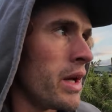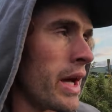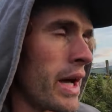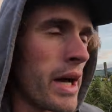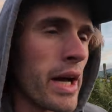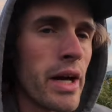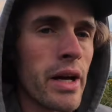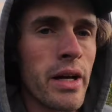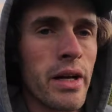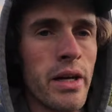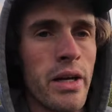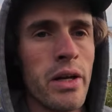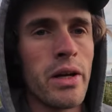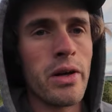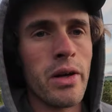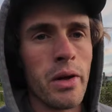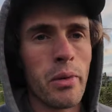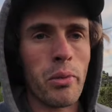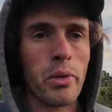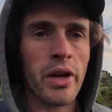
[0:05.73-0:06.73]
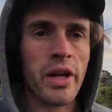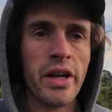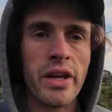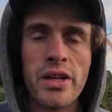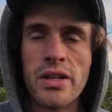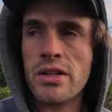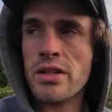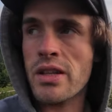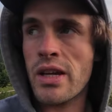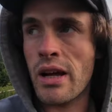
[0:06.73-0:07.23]
like what it
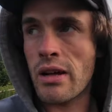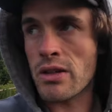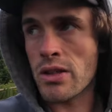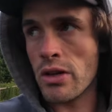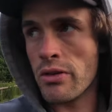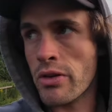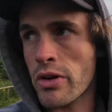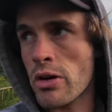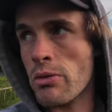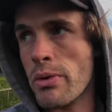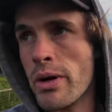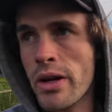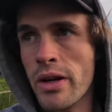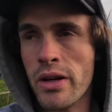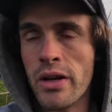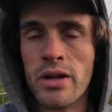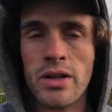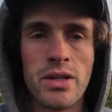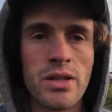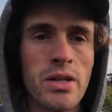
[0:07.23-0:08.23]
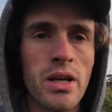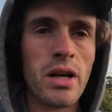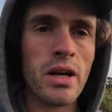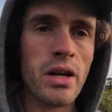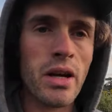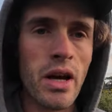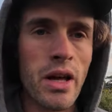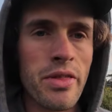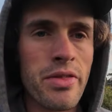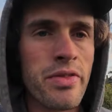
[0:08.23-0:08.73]
is and how to overcome it, because
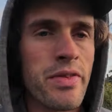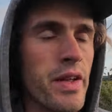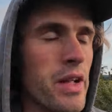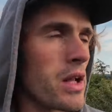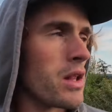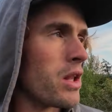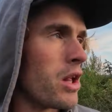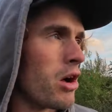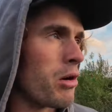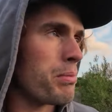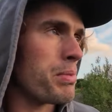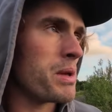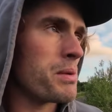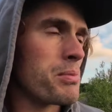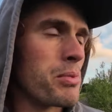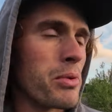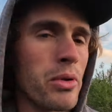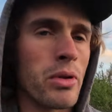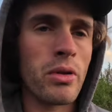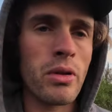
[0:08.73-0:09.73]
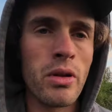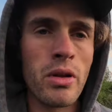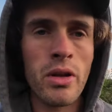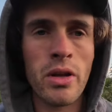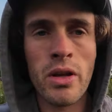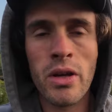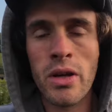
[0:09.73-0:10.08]
I feel a lot of people